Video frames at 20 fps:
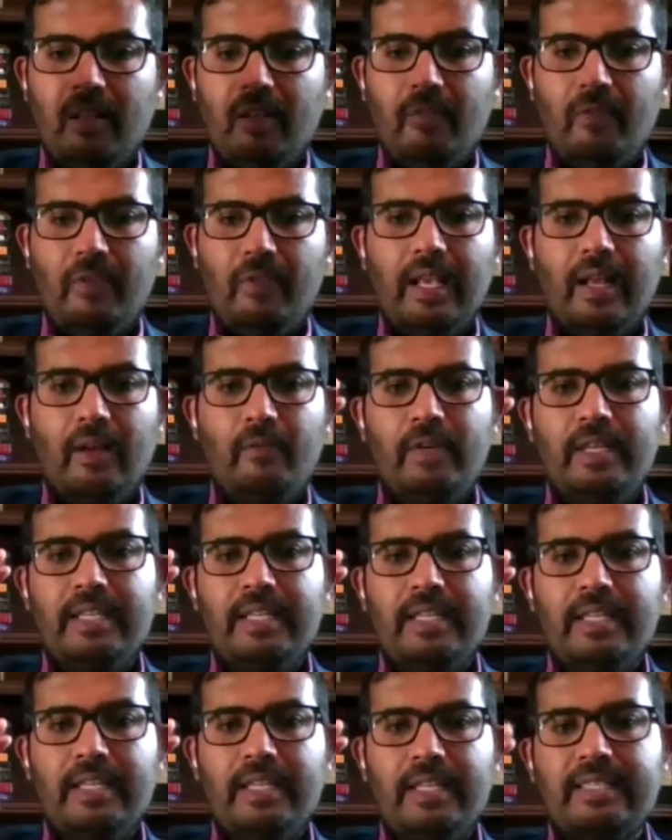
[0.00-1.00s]
we have
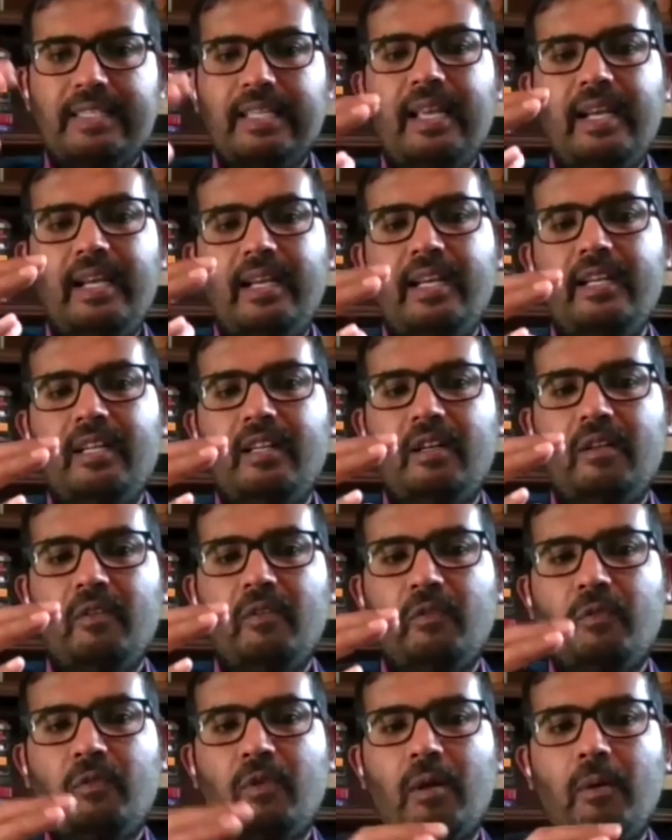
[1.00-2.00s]
designed it
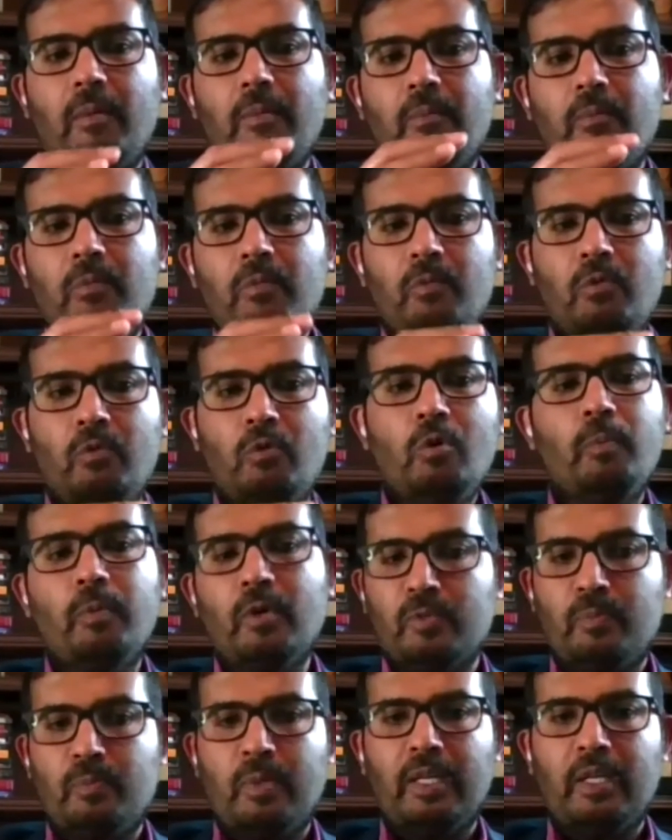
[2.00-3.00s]
from two
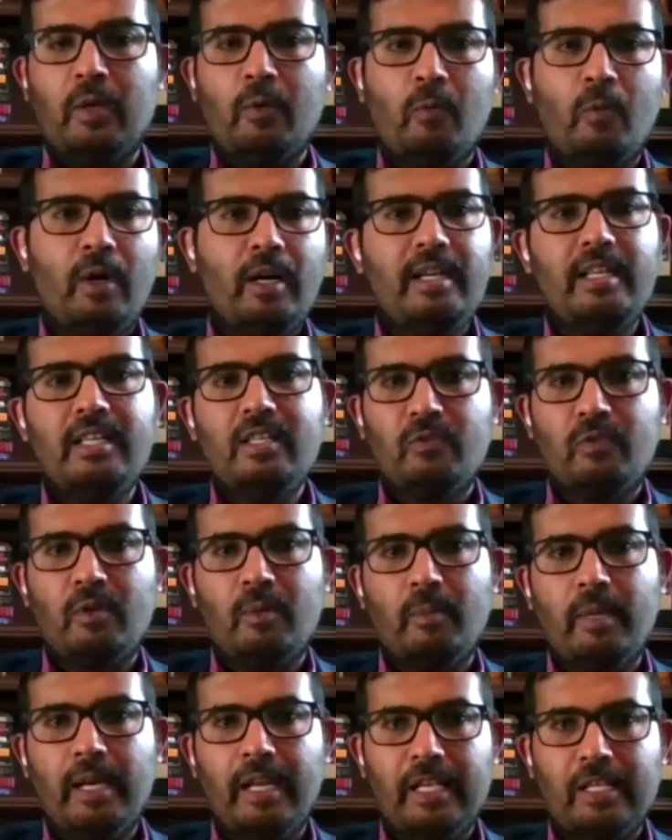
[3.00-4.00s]
perspectives. One is from
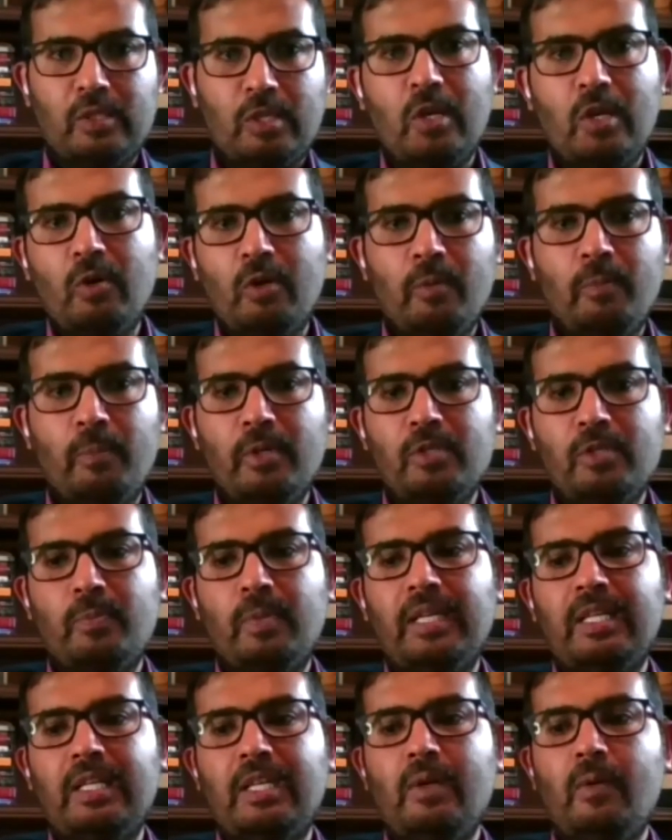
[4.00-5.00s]
an executive
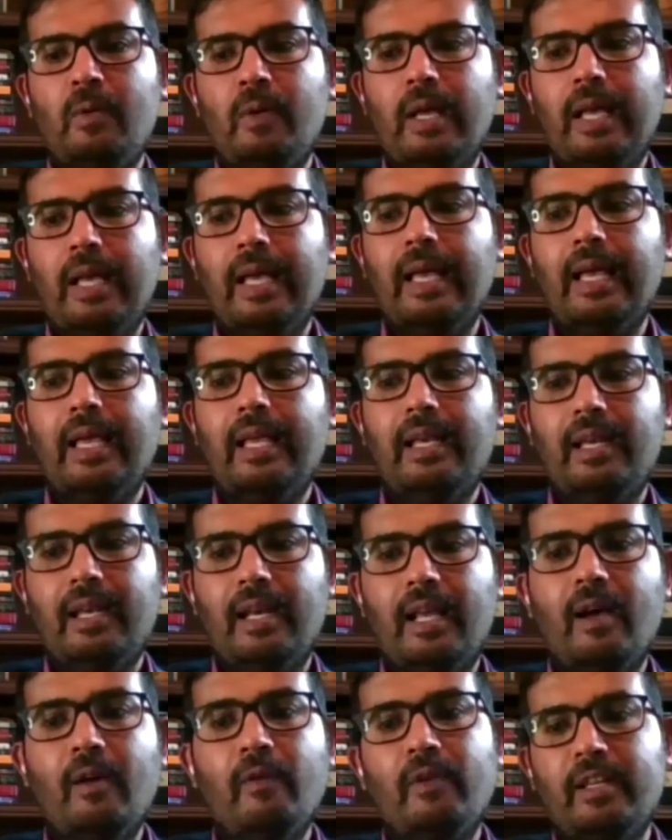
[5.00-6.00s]
perspective and an
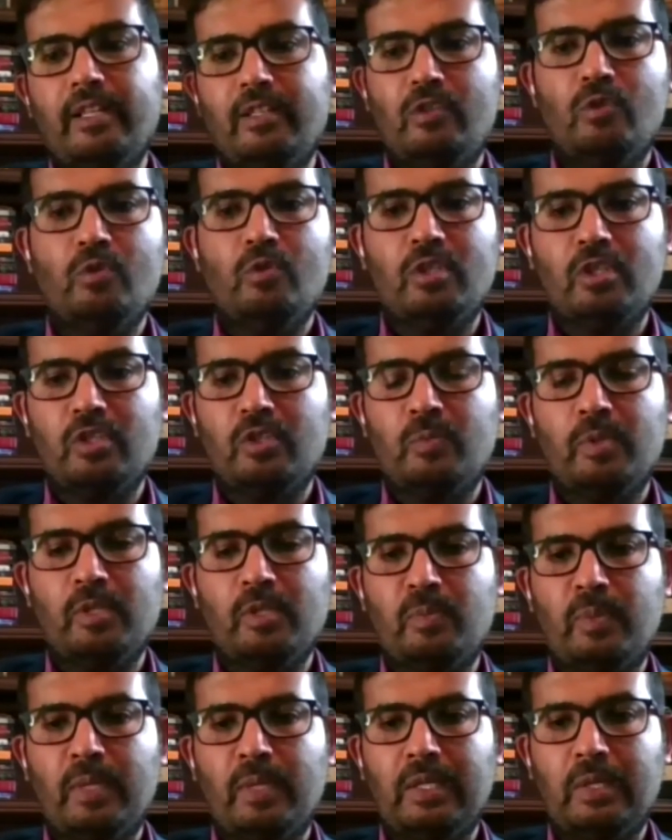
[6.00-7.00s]
average user's
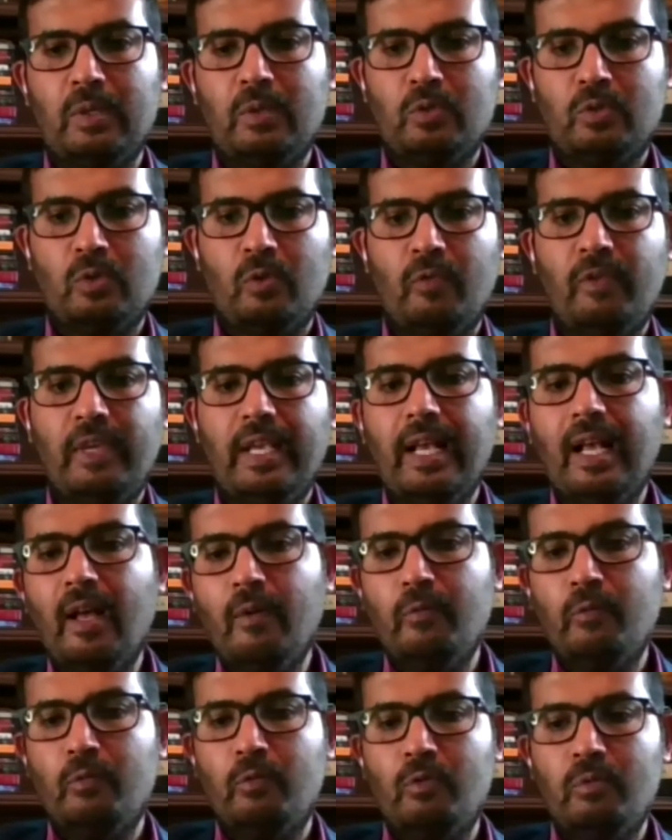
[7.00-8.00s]
perspective. So we have
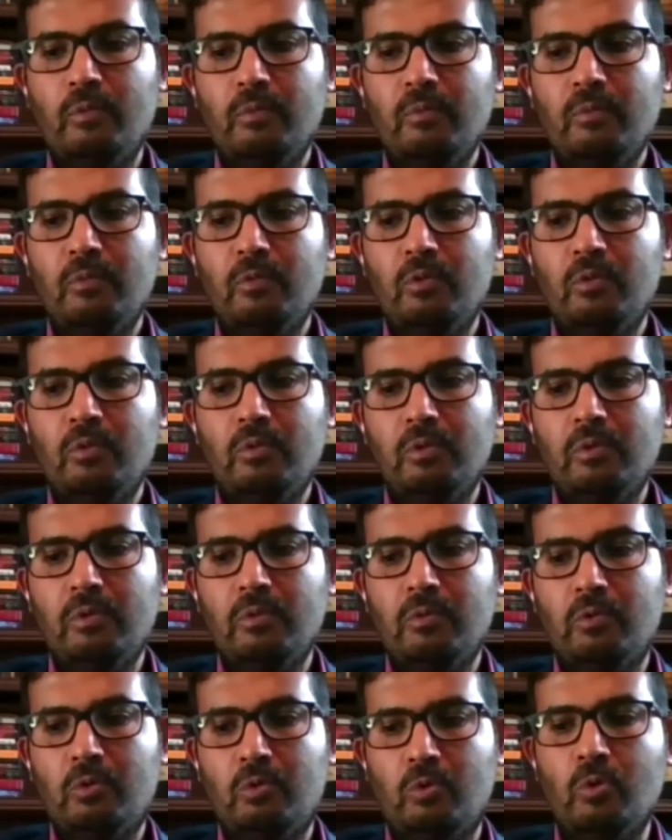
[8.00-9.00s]

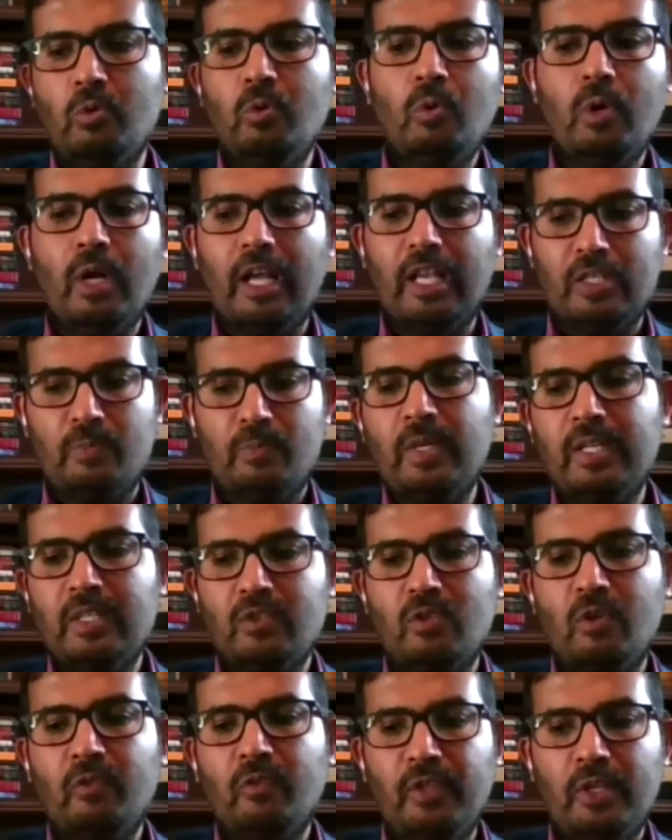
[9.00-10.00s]
two
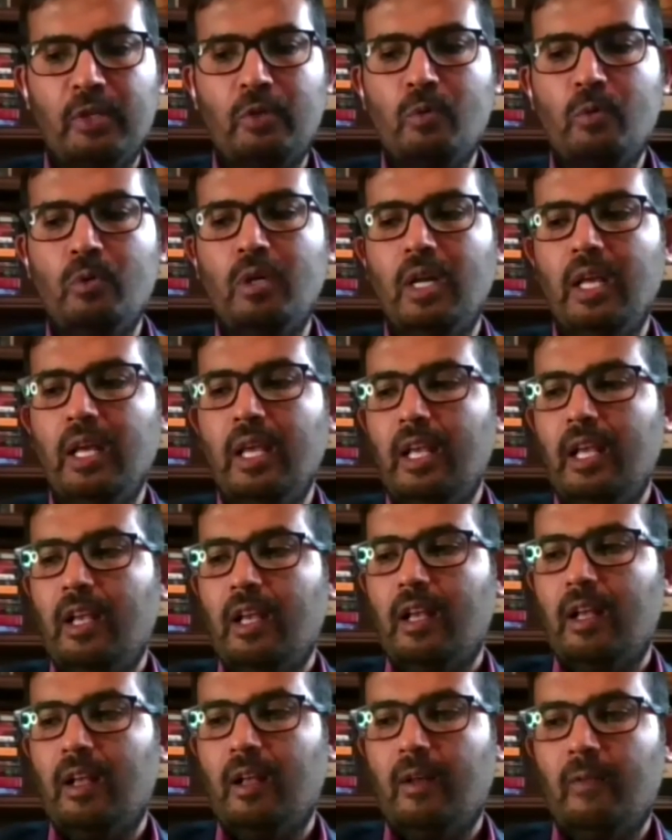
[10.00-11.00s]
aspects of the tool
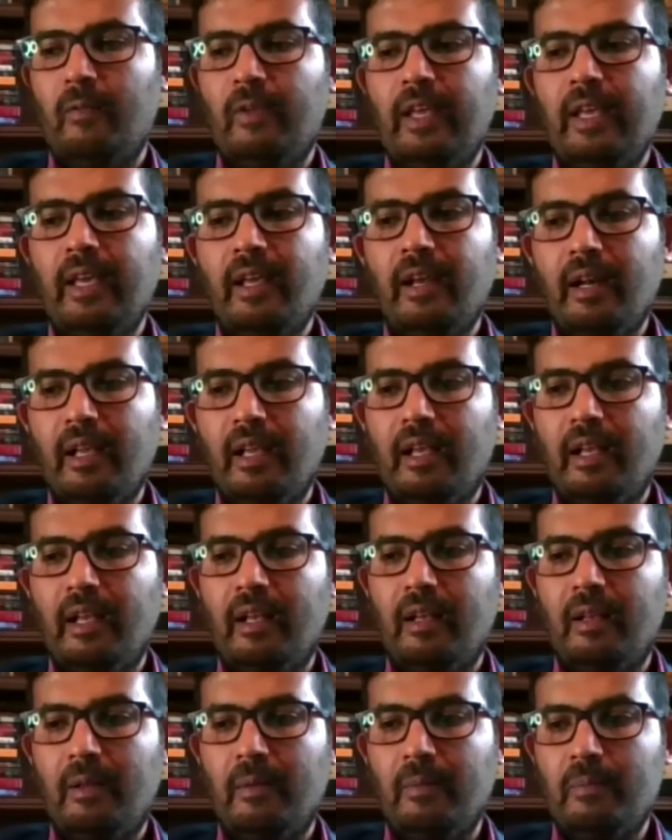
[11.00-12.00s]
where
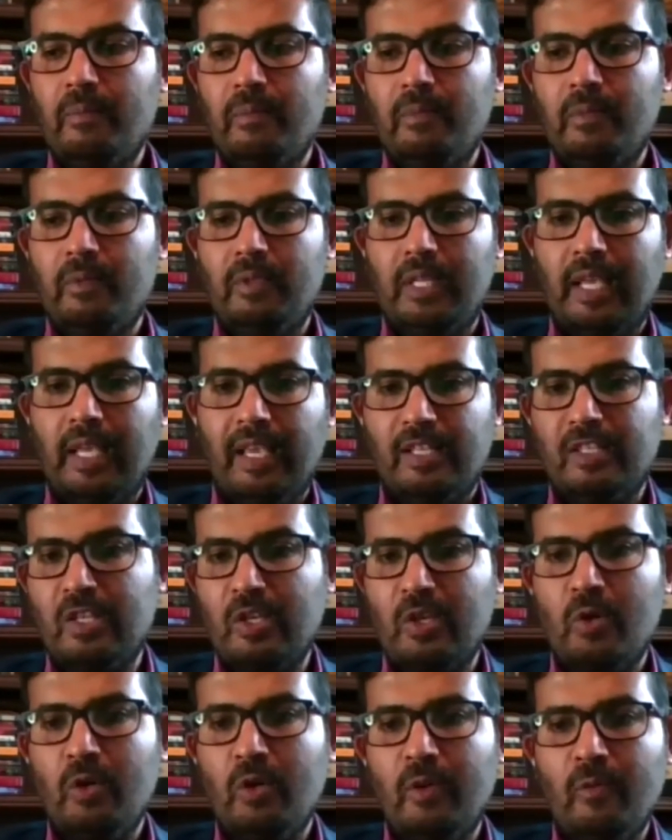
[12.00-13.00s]
the
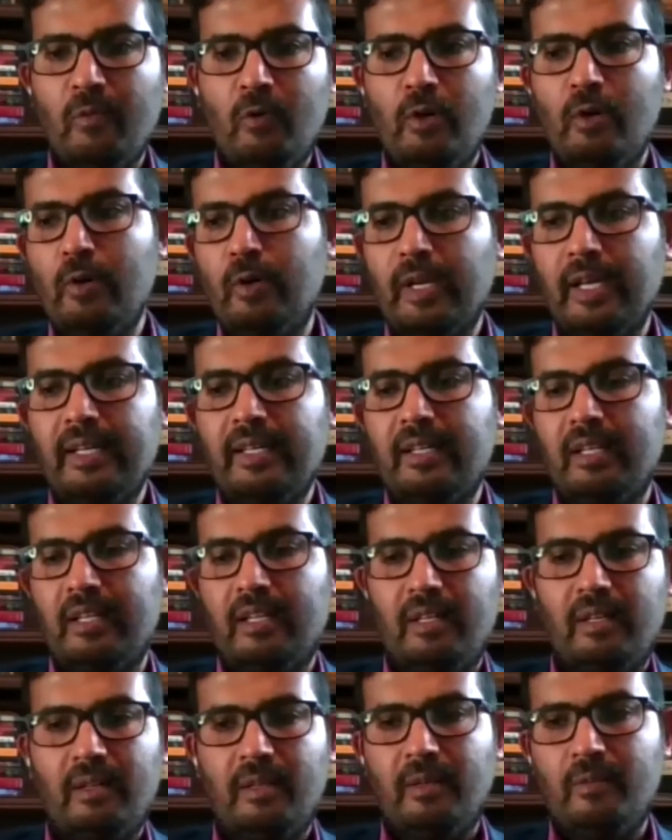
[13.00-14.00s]
executive would look at
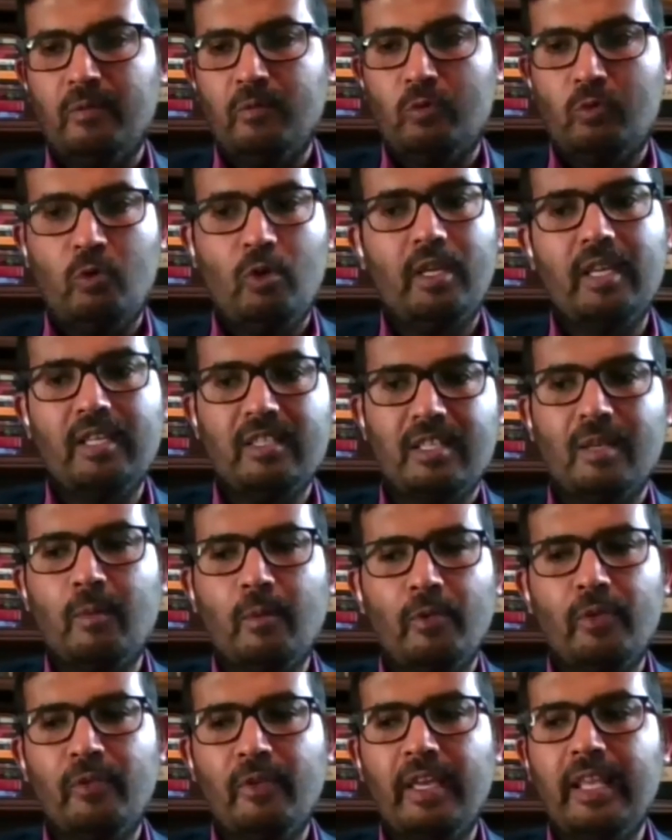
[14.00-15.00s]
tweaking some
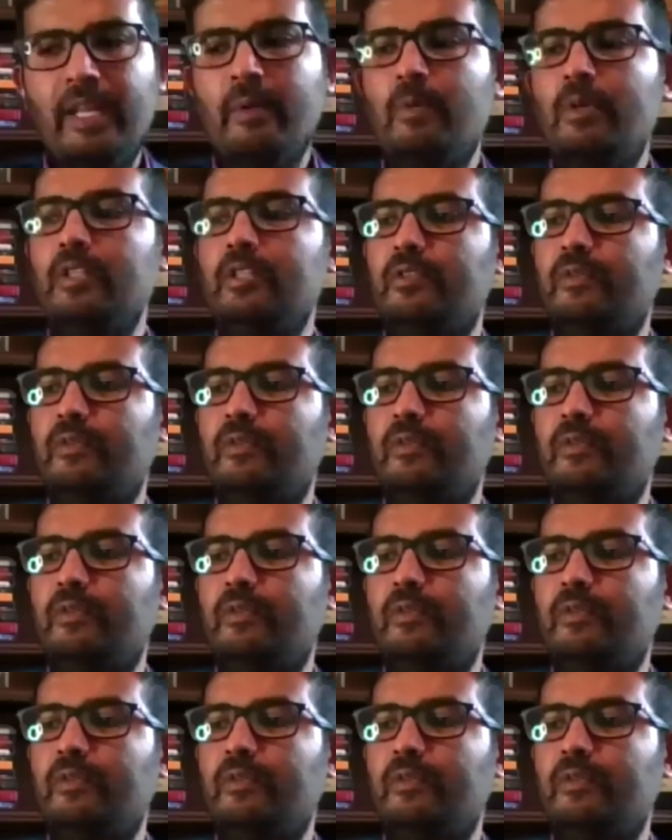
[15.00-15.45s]
of the variables,